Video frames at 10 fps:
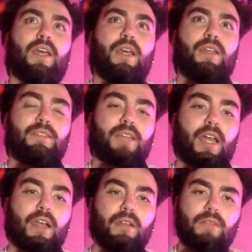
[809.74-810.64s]
this
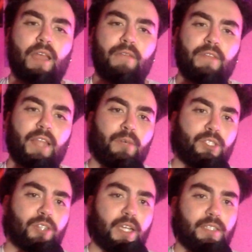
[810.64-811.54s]
kind of, I feel like would
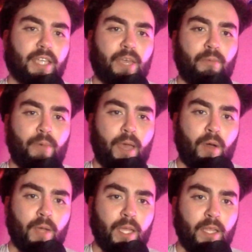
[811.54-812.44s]
translate
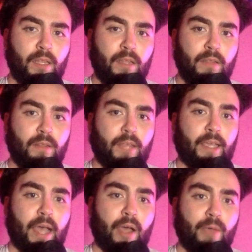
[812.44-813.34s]
well in
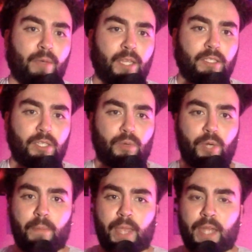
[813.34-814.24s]
like how it relates to
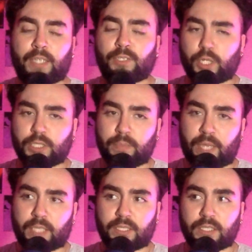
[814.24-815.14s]
queer men and queer
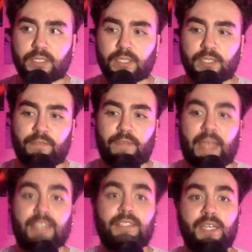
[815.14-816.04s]
spaces, because
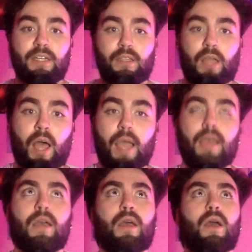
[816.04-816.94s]
I see it a
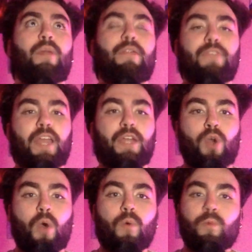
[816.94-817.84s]
lot, but I feel like
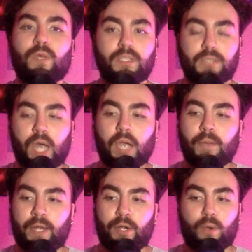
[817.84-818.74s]
no one wants to talk
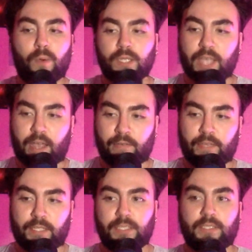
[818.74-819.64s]
about it. No one wants to have
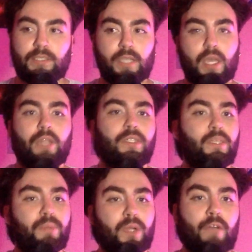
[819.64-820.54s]
like these
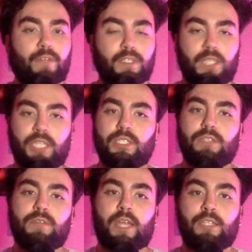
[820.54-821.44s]
deeper
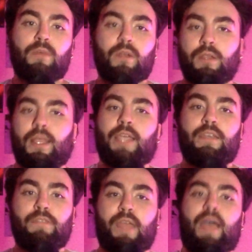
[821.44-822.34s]
conversations. So I just want to like
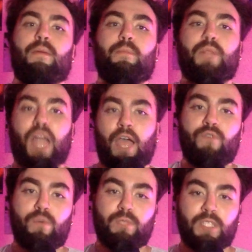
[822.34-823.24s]
give that
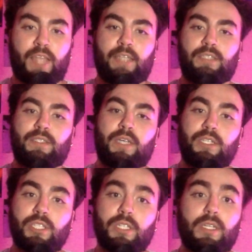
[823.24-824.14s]
platform to that
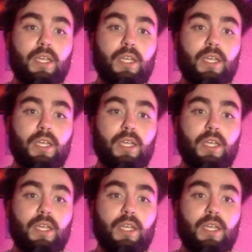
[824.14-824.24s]
discussion.